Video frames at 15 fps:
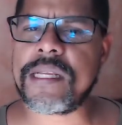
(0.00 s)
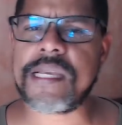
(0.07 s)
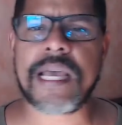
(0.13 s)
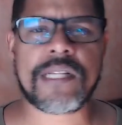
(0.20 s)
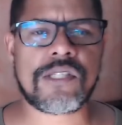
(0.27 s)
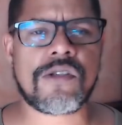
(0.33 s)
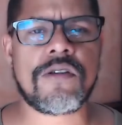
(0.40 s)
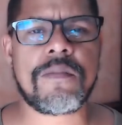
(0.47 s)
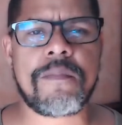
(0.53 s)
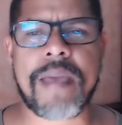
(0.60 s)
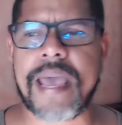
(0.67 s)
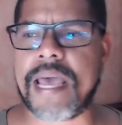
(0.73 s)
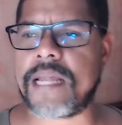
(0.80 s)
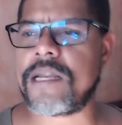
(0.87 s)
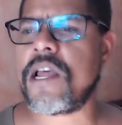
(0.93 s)
gets
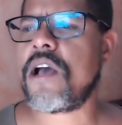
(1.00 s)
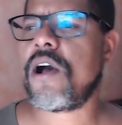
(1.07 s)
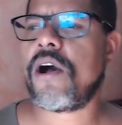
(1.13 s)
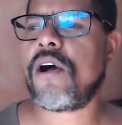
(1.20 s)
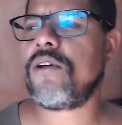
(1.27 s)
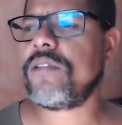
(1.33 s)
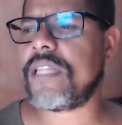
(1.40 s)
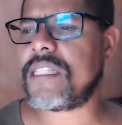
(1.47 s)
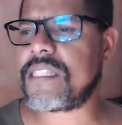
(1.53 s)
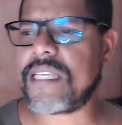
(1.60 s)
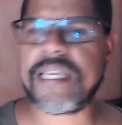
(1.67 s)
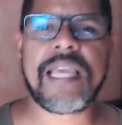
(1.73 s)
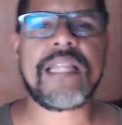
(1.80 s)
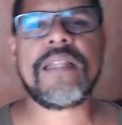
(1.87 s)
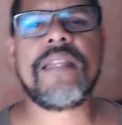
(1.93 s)
unbanned, all these
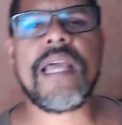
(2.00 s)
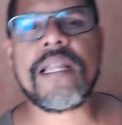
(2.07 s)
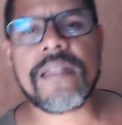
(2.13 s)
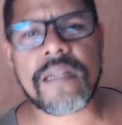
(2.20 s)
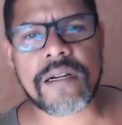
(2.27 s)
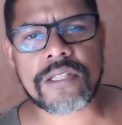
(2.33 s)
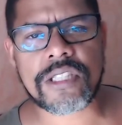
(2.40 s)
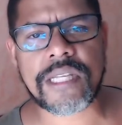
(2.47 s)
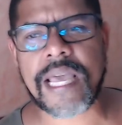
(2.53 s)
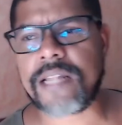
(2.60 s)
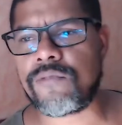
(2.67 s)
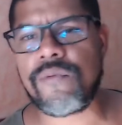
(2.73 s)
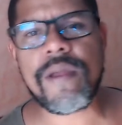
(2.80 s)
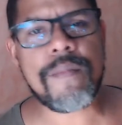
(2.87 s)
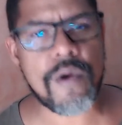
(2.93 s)
kid diddlers
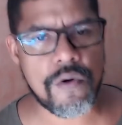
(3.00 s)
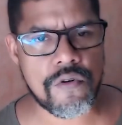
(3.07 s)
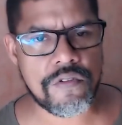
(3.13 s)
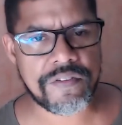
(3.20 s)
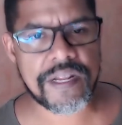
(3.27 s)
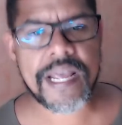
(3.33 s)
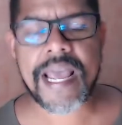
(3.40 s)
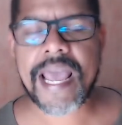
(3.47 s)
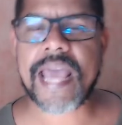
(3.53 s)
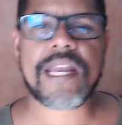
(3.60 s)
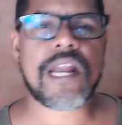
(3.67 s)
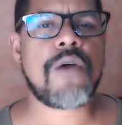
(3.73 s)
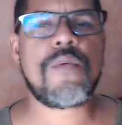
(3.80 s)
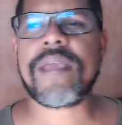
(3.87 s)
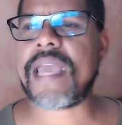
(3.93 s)
get removed, and
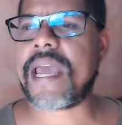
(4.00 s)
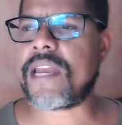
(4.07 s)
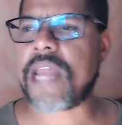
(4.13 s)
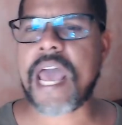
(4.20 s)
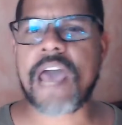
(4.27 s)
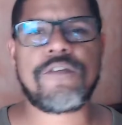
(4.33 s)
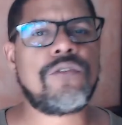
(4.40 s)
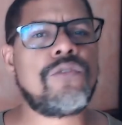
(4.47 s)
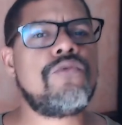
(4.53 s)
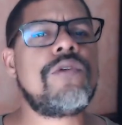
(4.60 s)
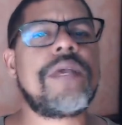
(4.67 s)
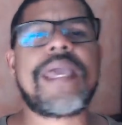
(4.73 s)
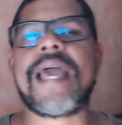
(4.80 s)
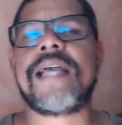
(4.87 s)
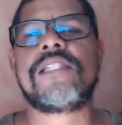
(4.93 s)
now we can have
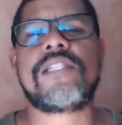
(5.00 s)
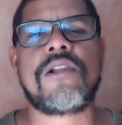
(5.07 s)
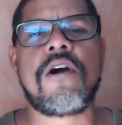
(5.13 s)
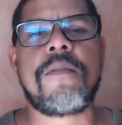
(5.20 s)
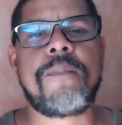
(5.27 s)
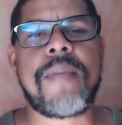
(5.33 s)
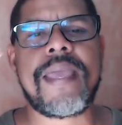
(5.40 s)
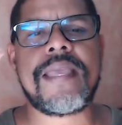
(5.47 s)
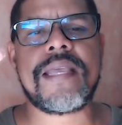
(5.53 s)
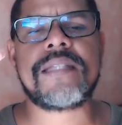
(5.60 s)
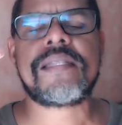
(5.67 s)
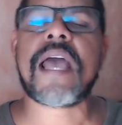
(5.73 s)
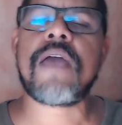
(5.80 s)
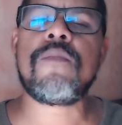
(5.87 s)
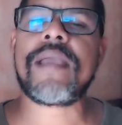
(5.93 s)
two gangster
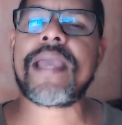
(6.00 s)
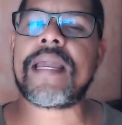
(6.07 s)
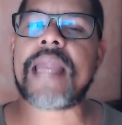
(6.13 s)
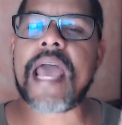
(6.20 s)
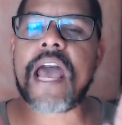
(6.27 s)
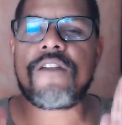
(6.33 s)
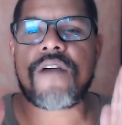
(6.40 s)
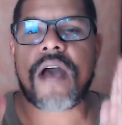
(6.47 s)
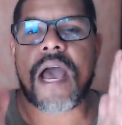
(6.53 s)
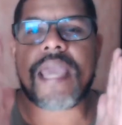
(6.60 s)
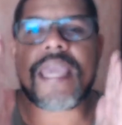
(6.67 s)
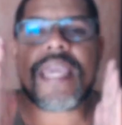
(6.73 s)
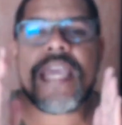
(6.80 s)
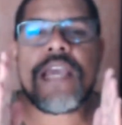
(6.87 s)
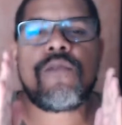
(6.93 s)
opinions and we can have an
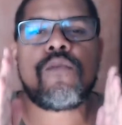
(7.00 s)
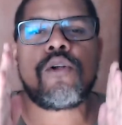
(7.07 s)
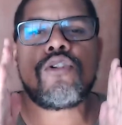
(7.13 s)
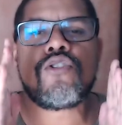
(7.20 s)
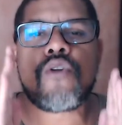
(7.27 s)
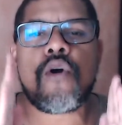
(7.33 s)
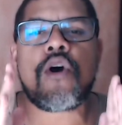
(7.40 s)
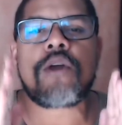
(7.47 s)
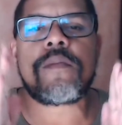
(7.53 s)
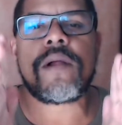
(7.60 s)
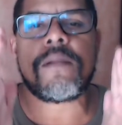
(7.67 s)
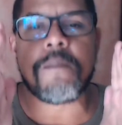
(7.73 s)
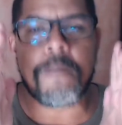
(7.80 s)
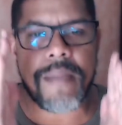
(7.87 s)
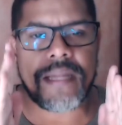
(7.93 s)
equal, normal,
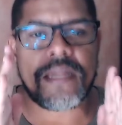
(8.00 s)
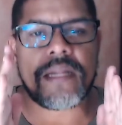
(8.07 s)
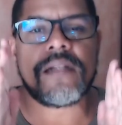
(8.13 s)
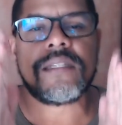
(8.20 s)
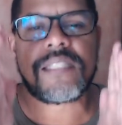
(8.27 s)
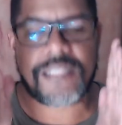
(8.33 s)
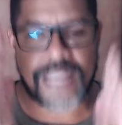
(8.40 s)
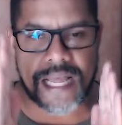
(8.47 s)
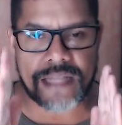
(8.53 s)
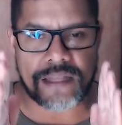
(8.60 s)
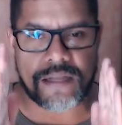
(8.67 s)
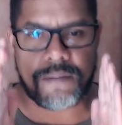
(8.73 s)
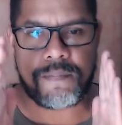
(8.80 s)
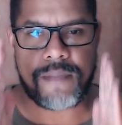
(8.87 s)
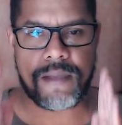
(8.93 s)
middle
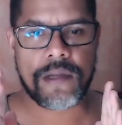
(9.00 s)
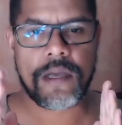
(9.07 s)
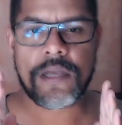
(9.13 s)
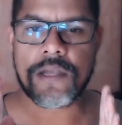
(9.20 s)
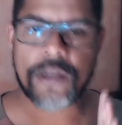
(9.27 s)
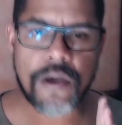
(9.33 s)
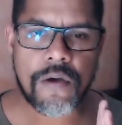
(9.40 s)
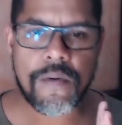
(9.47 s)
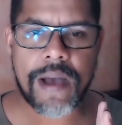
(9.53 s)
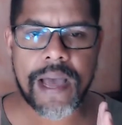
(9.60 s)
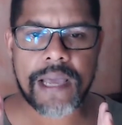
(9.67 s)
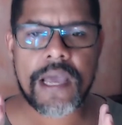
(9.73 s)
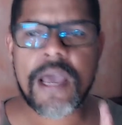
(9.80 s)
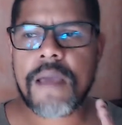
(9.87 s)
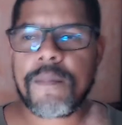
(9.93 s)
center people. You know why?
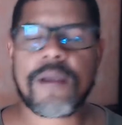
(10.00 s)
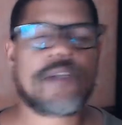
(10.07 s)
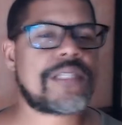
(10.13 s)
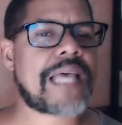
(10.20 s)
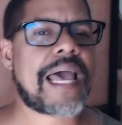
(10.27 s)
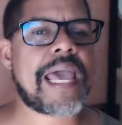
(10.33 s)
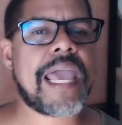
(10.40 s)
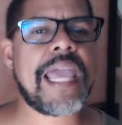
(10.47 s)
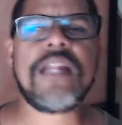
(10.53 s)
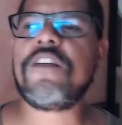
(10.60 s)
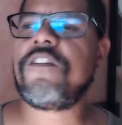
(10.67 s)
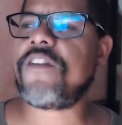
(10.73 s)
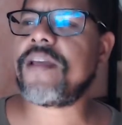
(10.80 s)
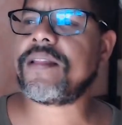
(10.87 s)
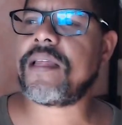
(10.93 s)
Because I hate the
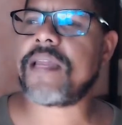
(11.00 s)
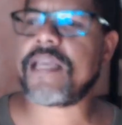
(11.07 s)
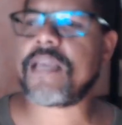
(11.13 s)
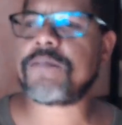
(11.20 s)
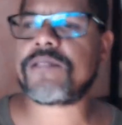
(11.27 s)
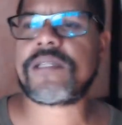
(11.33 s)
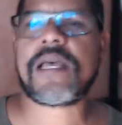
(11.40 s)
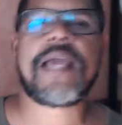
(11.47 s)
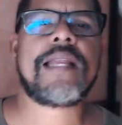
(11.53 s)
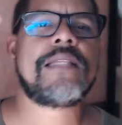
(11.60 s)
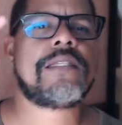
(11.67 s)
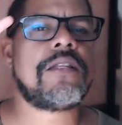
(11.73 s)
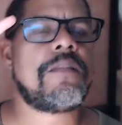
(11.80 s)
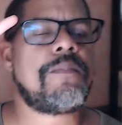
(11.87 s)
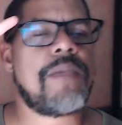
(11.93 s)
fact that they keep
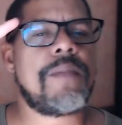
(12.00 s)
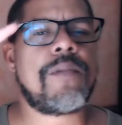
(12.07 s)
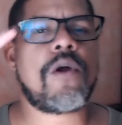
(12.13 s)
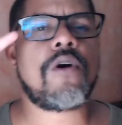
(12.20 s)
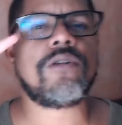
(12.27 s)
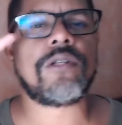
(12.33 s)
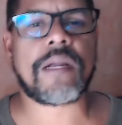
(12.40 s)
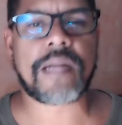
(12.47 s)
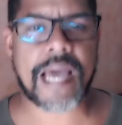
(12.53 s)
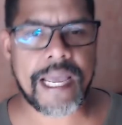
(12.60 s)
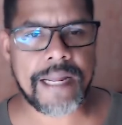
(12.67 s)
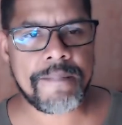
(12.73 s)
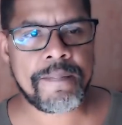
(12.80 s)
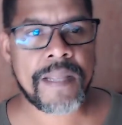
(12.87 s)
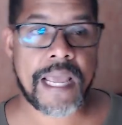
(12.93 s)
silencing the people on the
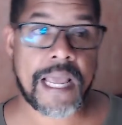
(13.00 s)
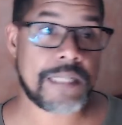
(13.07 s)
right and